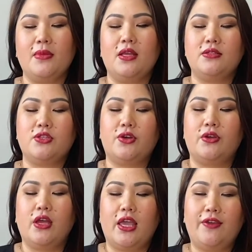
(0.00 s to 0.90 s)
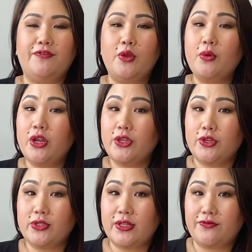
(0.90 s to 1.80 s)
So if you want to use
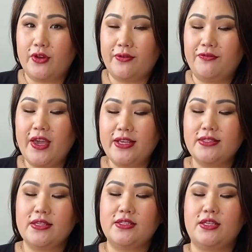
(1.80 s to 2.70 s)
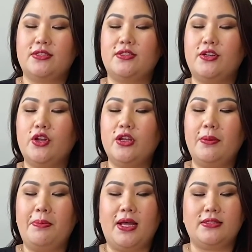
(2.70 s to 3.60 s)
it for the face, just turn on the
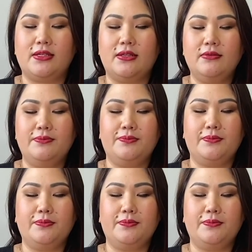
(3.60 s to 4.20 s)
button